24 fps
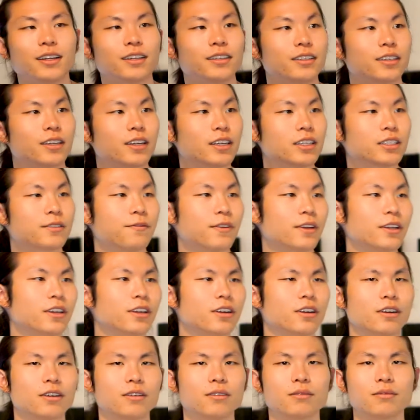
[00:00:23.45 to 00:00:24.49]
Today's
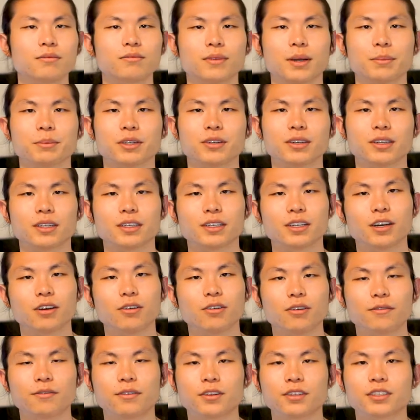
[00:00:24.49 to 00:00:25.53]
video, I'm gonna go
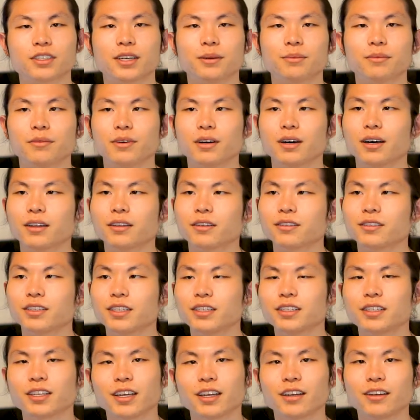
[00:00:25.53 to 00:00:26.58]
over some other
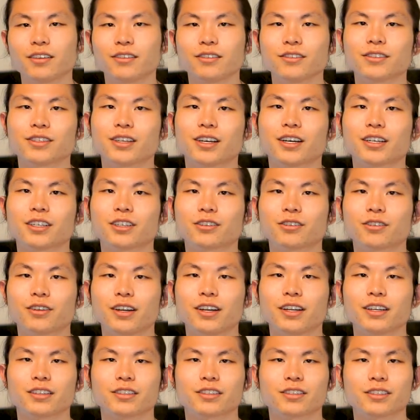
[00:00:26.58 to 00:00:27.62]
details on
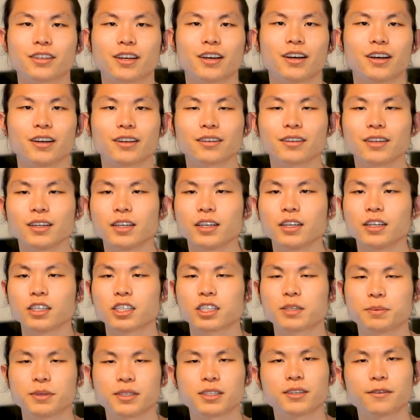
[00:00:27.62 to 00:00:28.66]
creating a song,
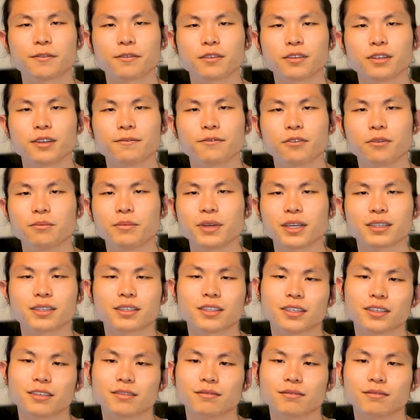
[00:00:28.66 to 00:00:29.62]
specifically for mixing.